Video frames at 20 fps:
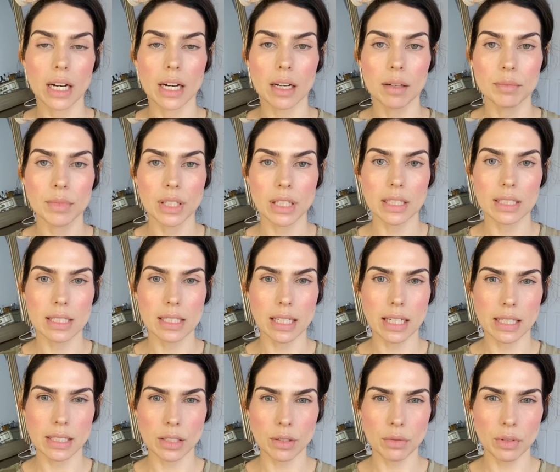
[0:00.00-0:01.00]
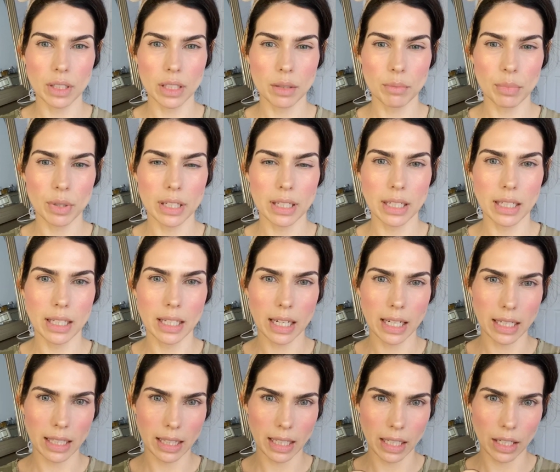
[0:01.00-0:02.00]
You can see it's a really pretty
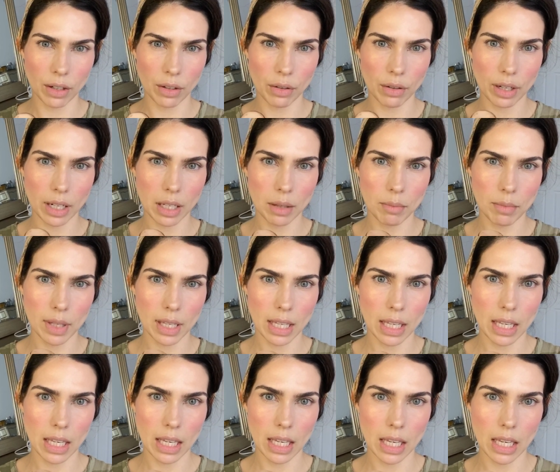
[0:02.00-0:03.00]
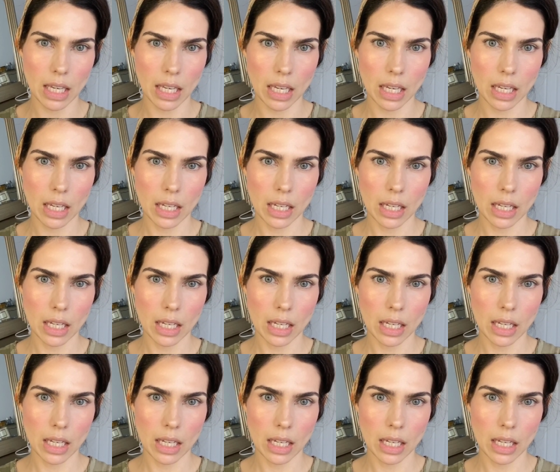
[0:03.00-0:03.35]
kind of like creamy